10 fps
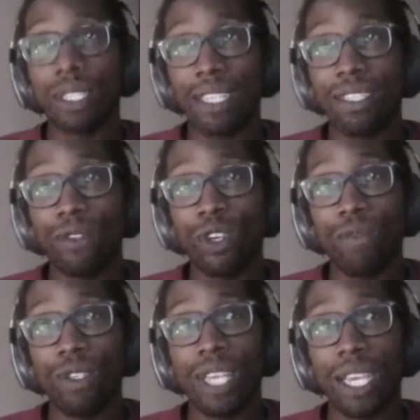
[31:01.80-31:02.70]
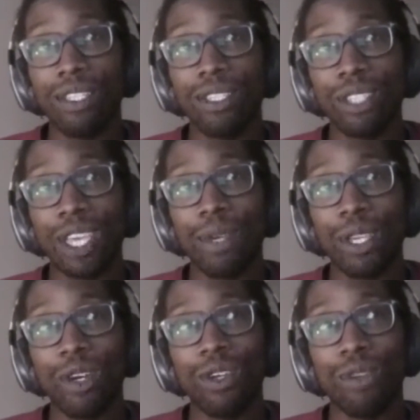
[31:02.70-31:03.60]
set of conversations going
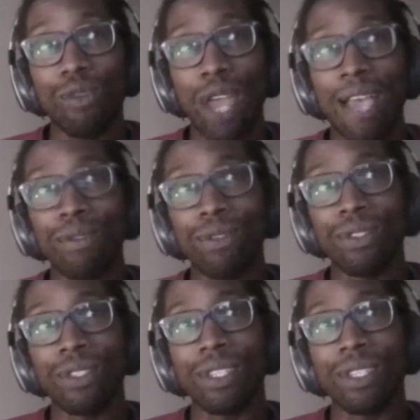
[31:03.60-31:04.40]
on around